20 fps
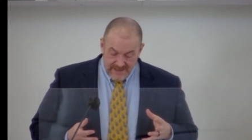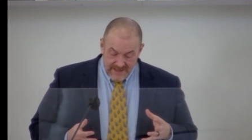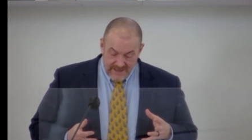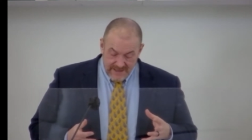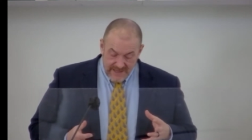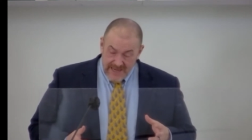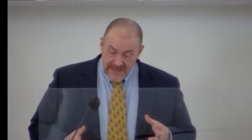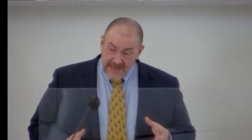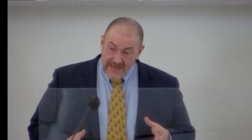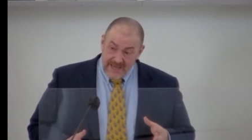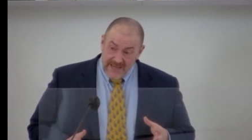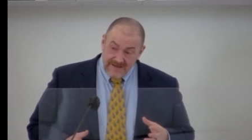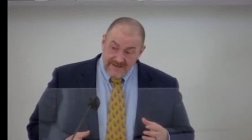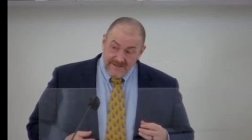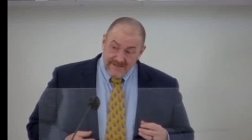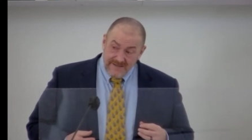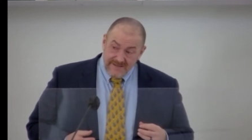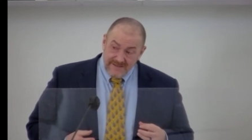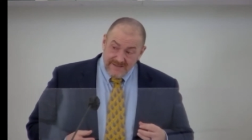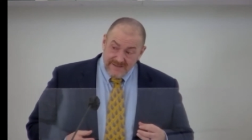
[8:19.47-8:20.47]
and
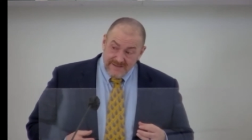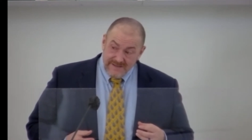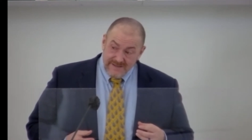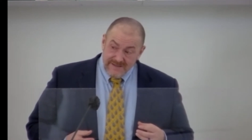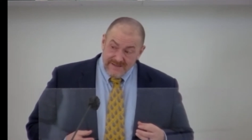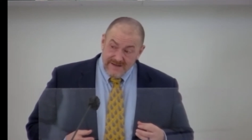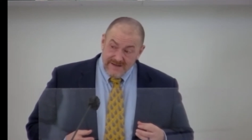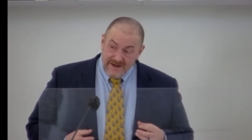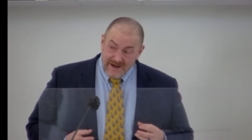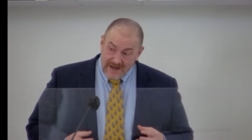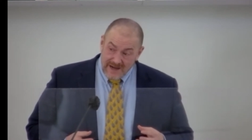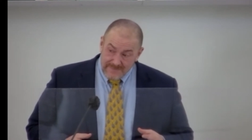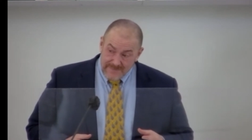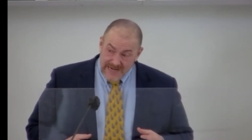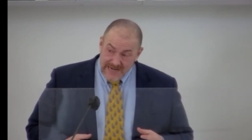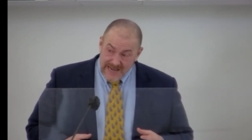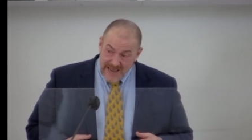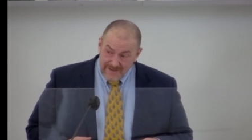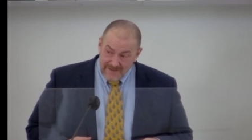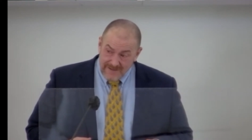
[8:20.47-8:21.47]

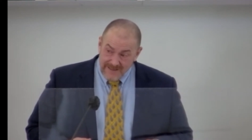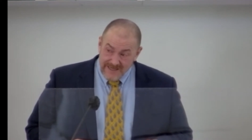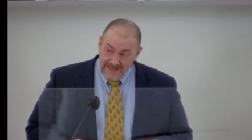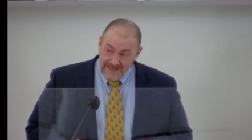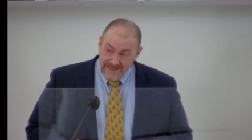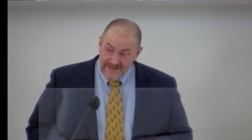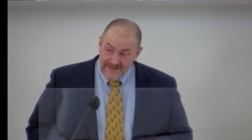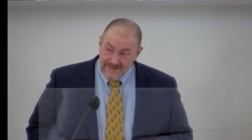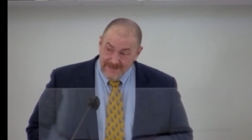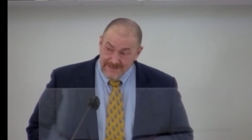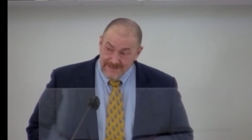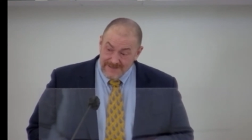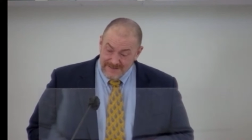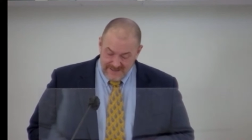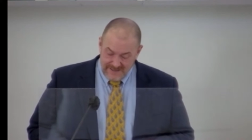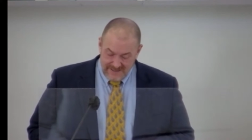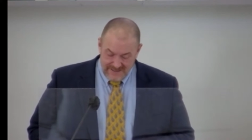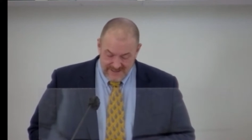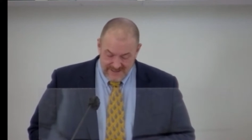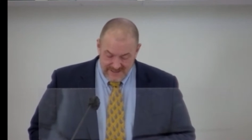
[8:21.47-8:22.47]
commonality
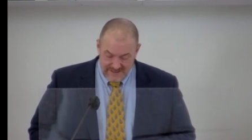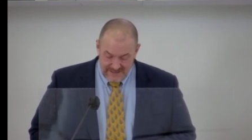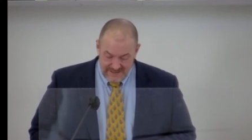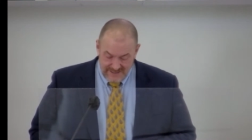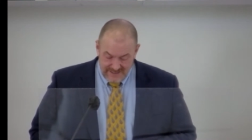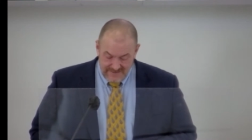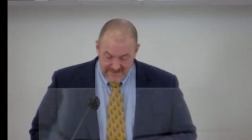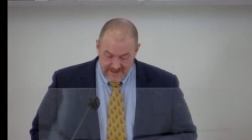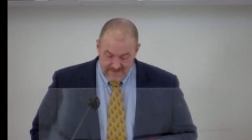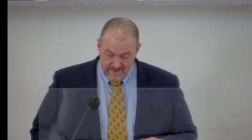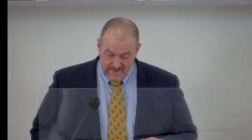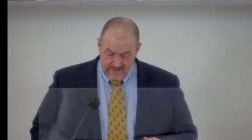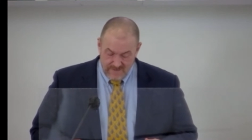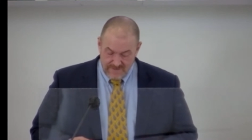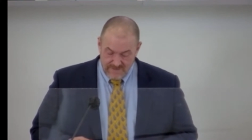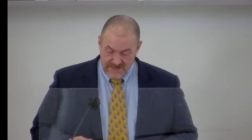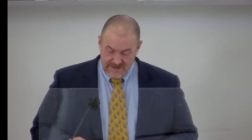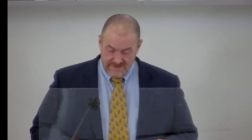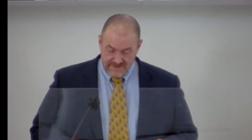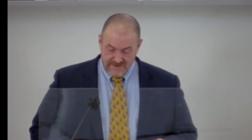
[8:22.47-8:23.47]
in their
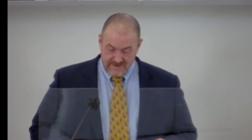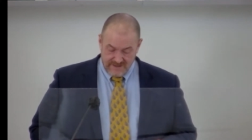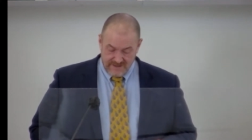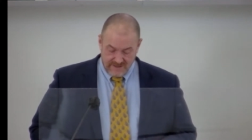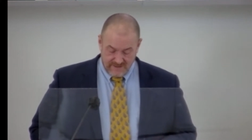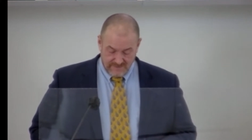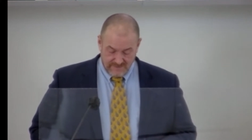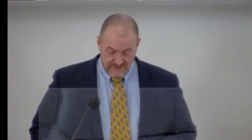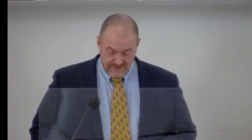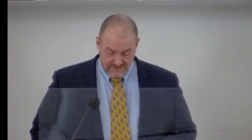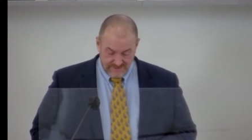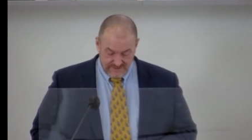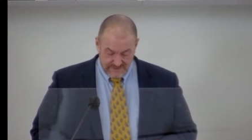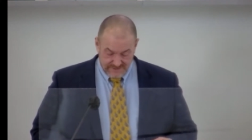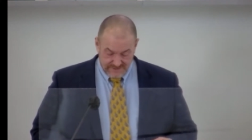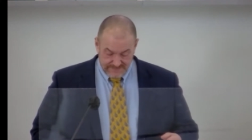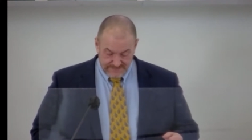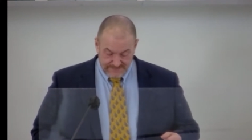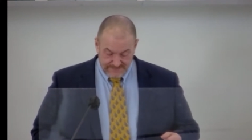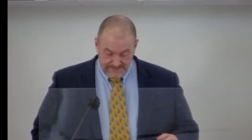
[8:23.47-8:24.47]
own and other cultures.
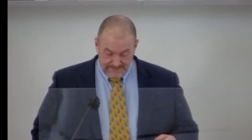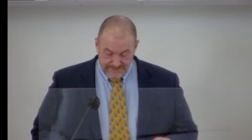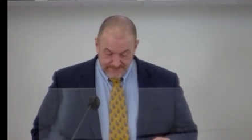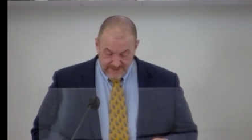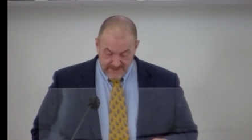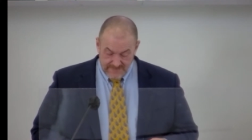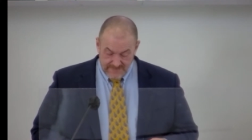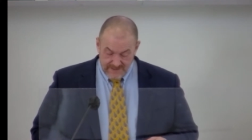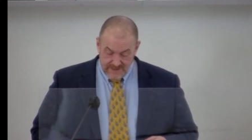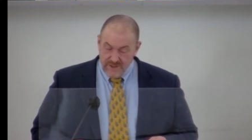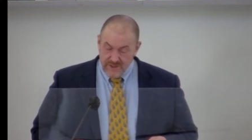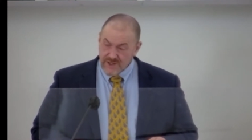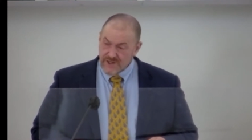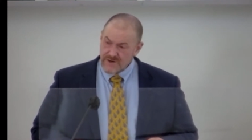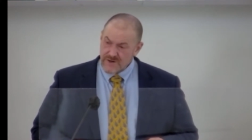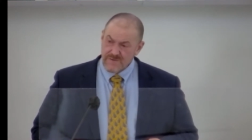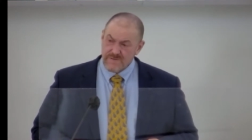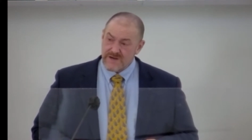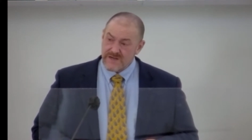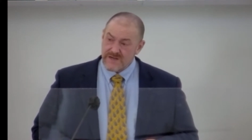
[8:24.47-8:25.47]
They're
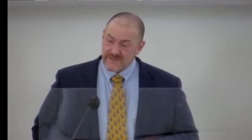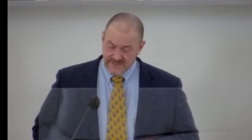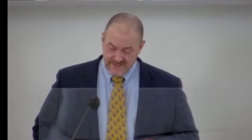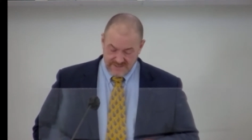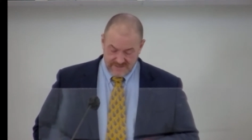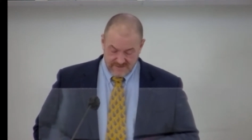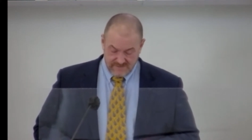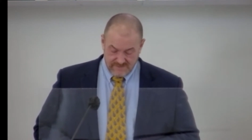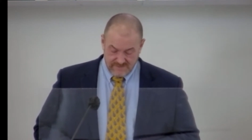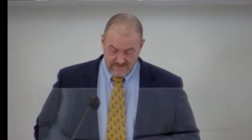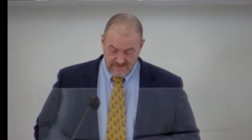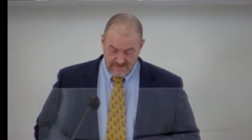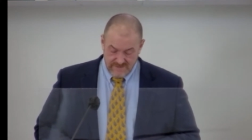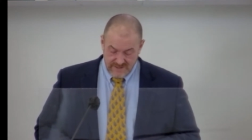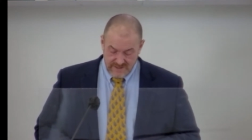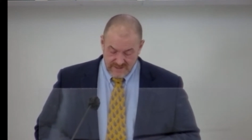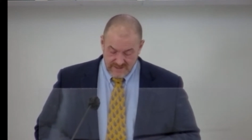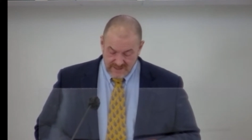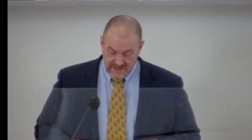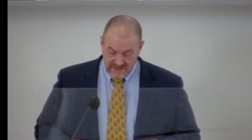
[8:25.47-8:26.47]
curious to
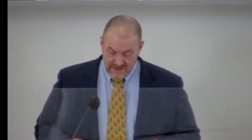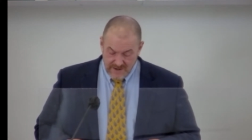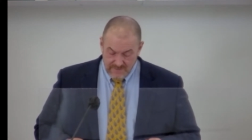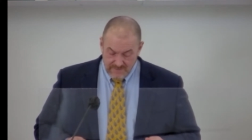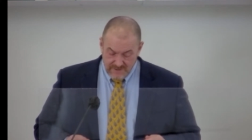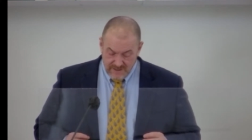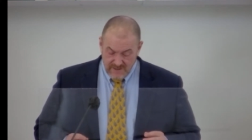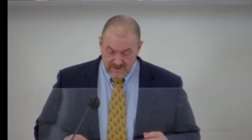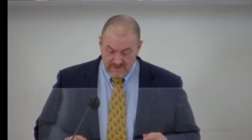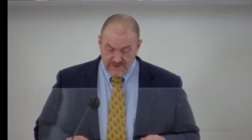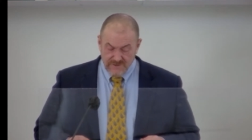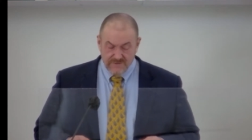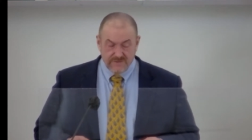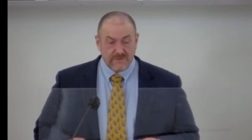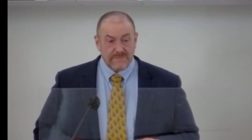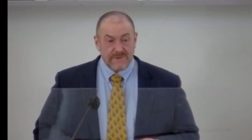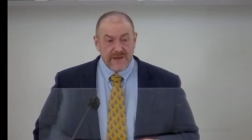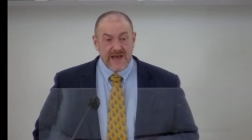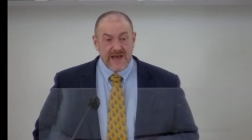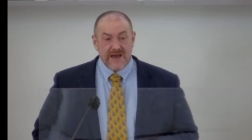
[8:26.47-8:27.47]
learn how
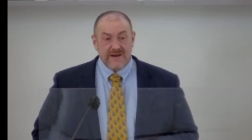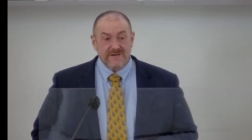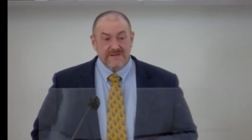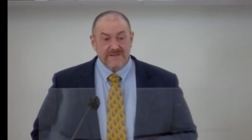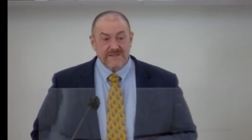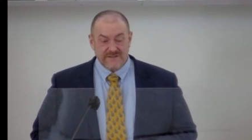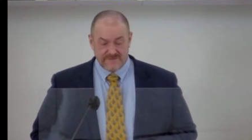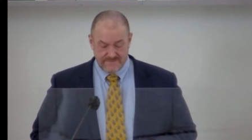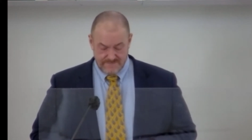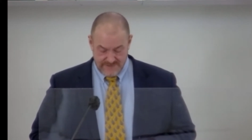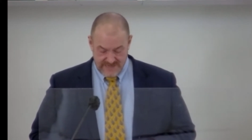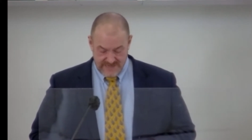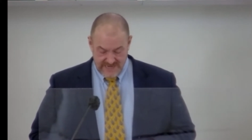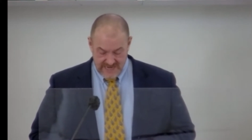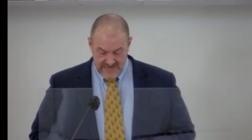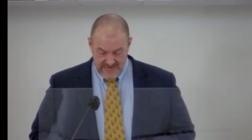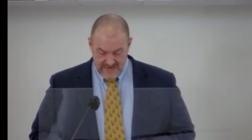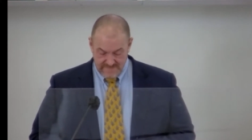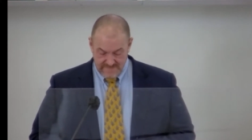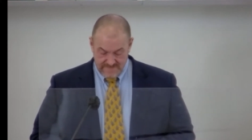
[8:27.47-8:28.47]
cultural patterns of
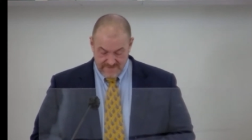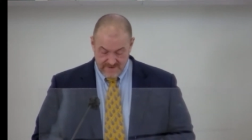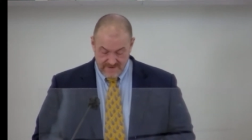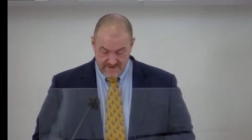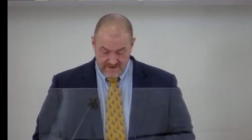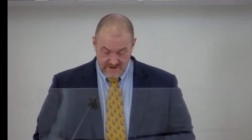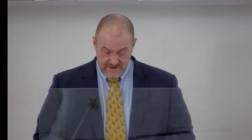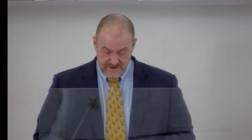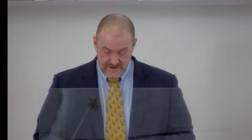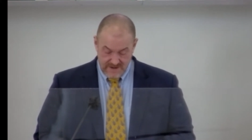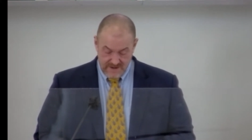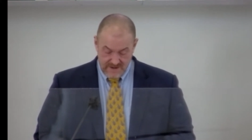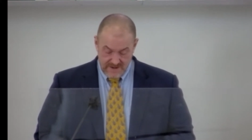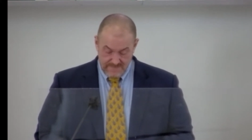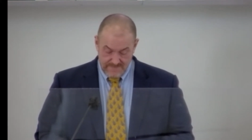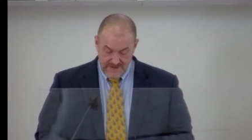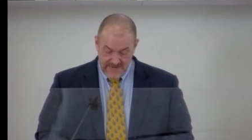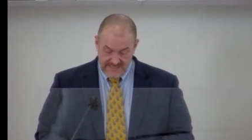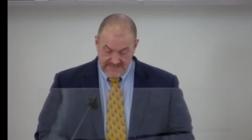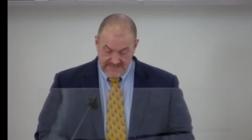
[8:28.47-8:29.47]
behavior
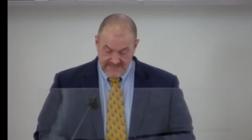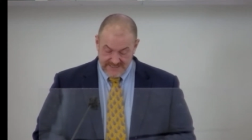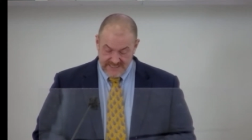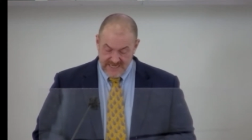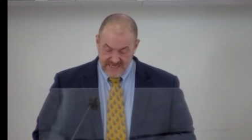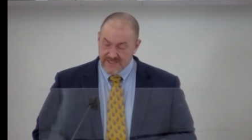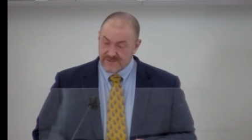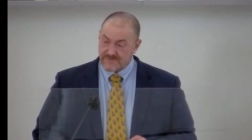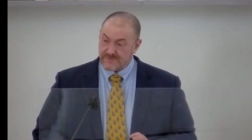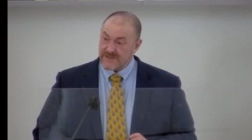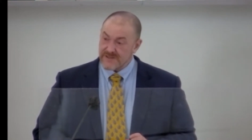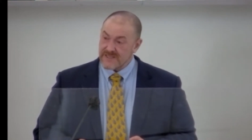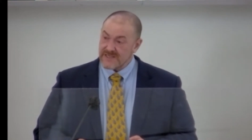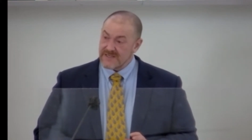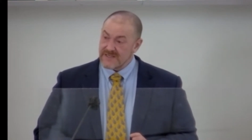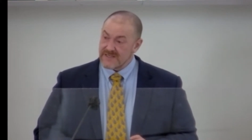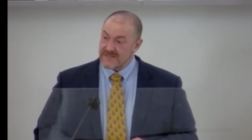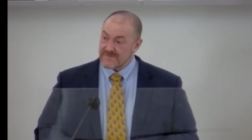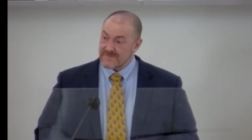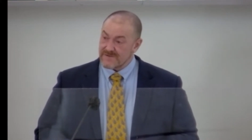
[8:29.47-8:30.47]
make sense
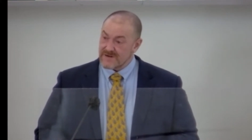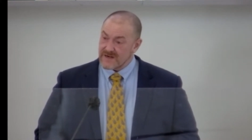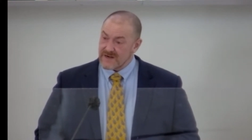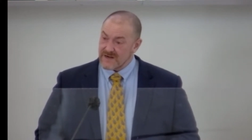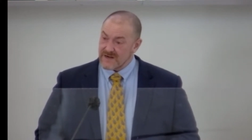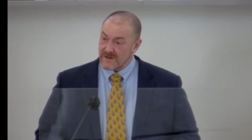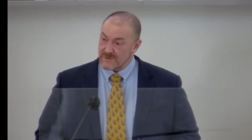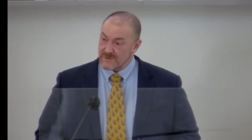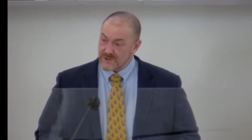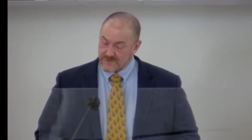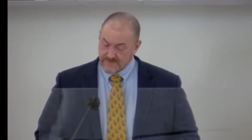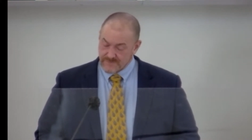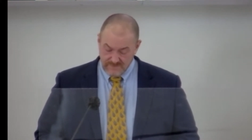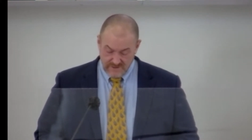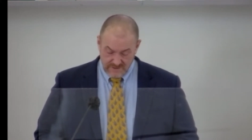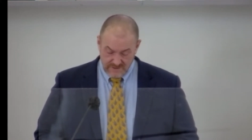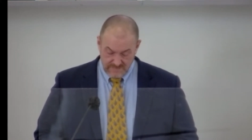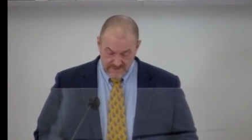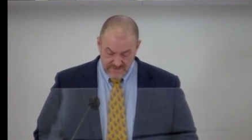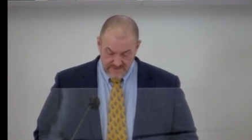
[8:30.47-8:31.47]
within different cultural
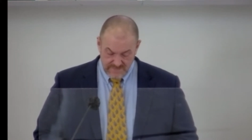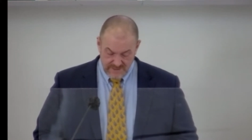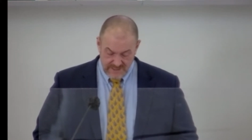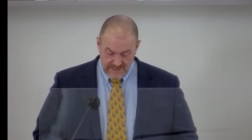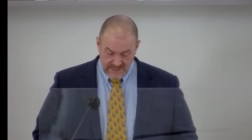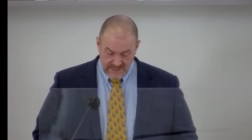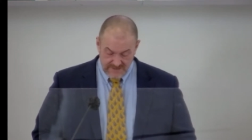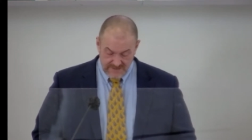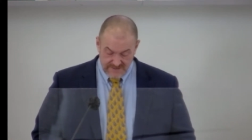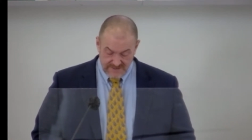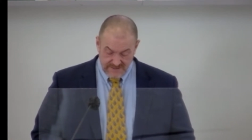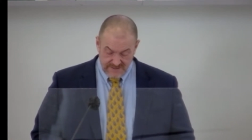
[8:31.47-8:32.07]
communities.